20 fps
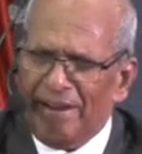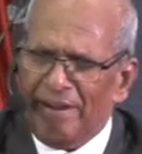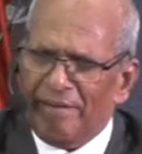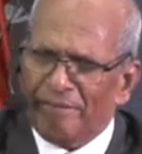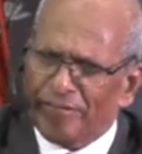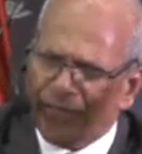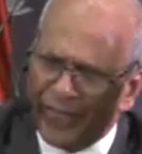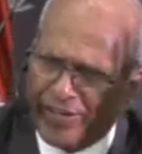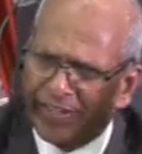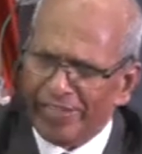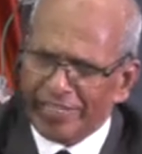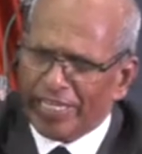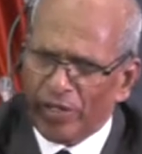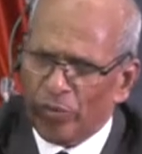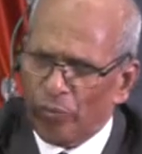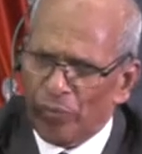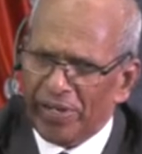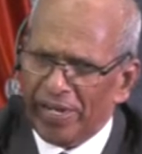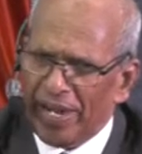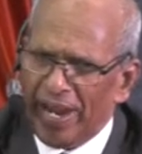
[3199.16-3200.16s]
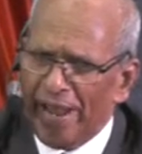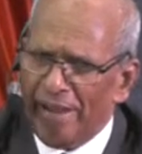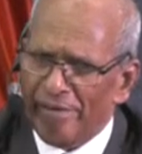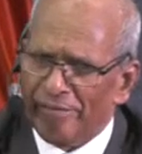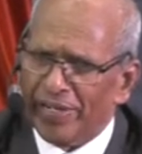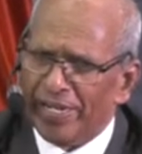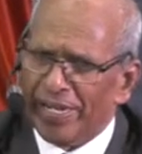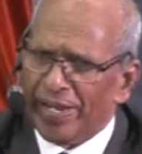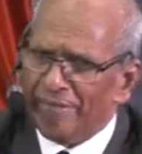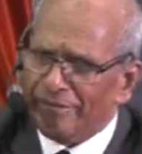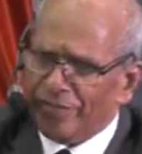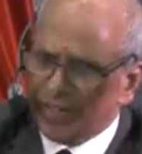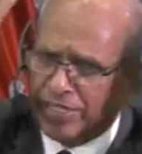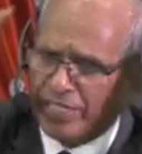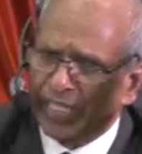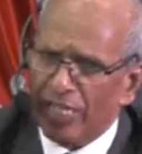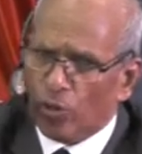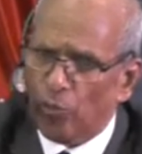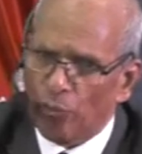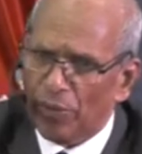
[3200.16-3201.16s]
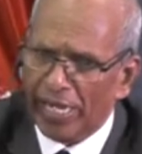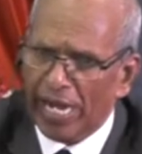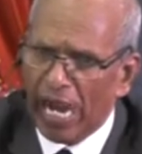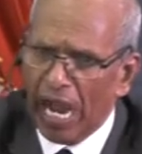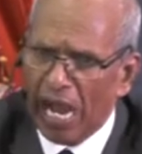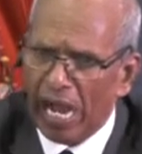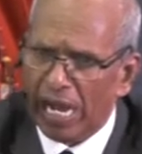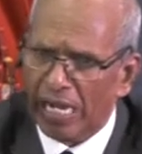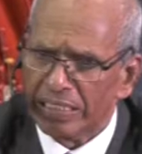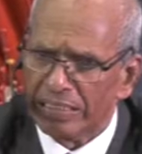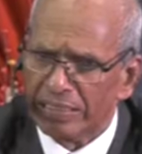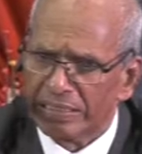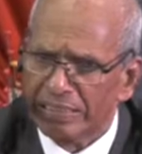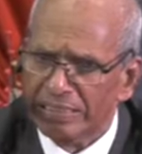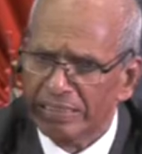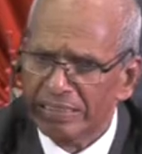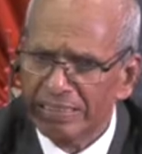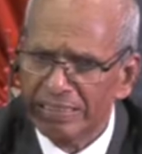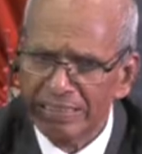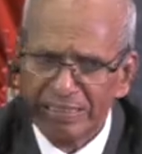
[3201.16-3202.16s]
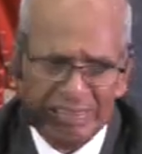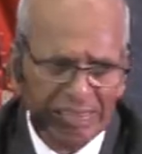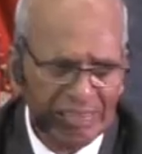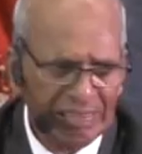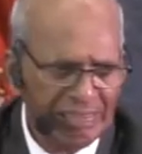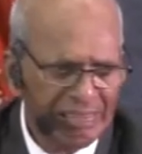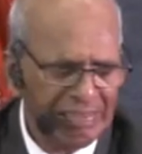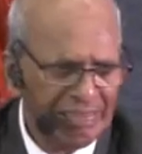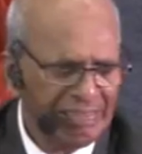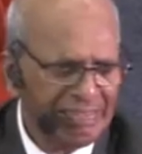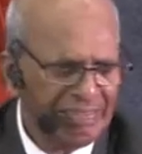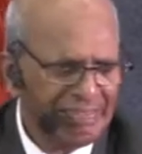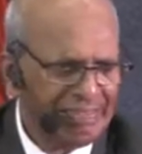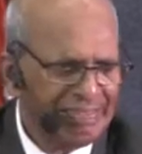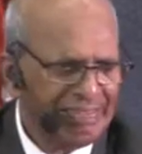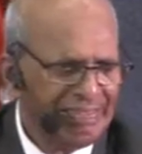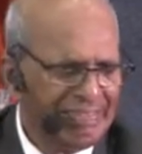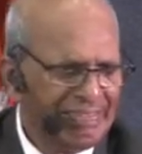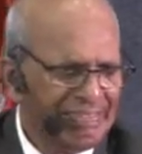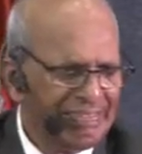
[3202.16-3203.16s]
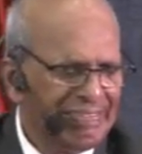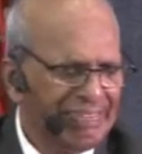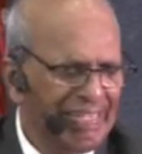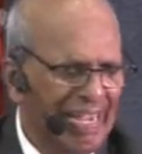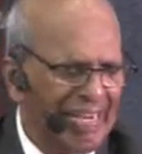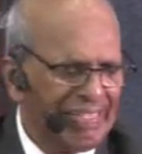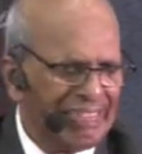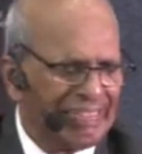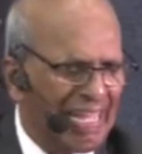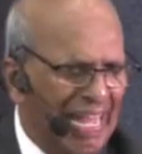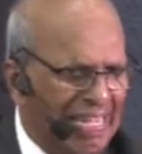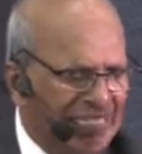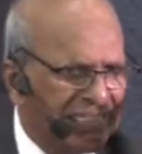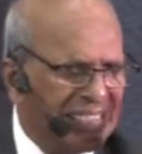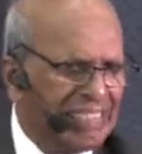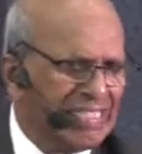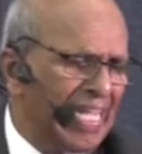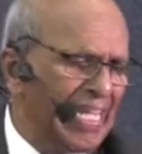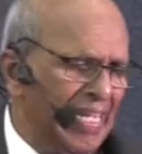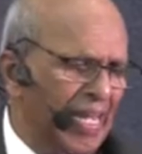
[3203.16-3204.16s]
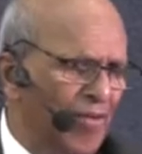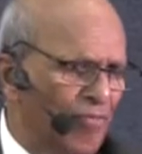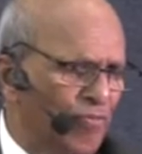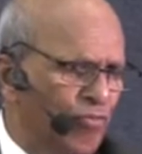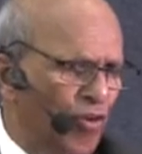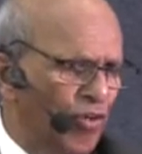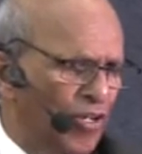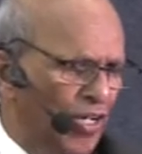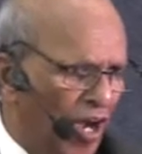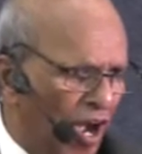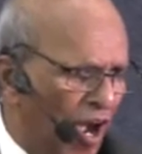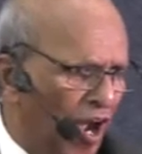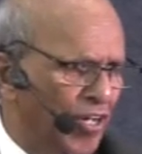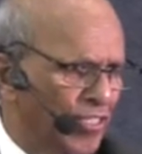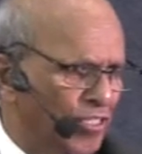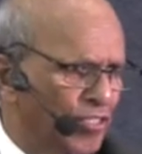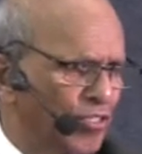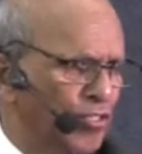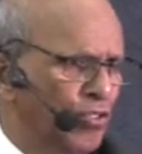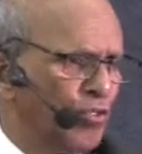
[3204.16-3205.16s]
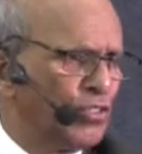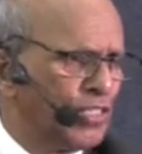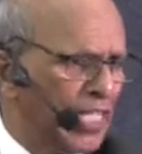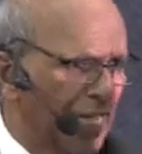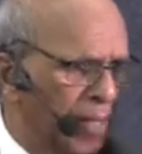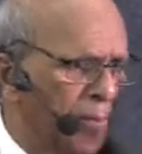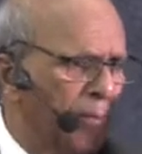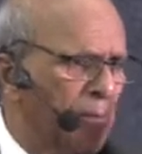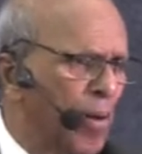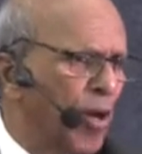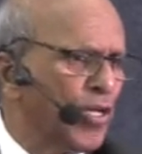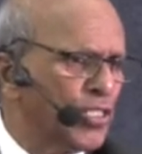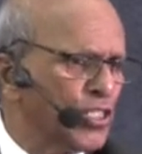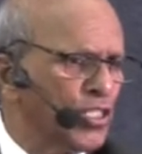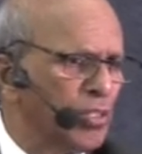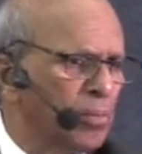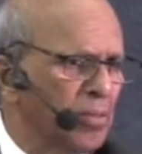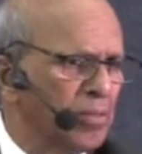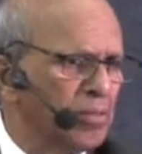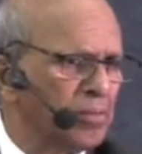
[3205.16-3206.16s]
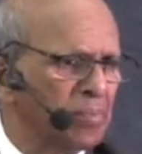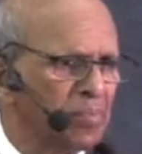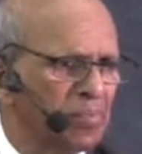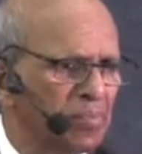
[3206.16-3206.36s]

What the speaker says: everything we have and everything we are. And that is enough for God to do the impossible.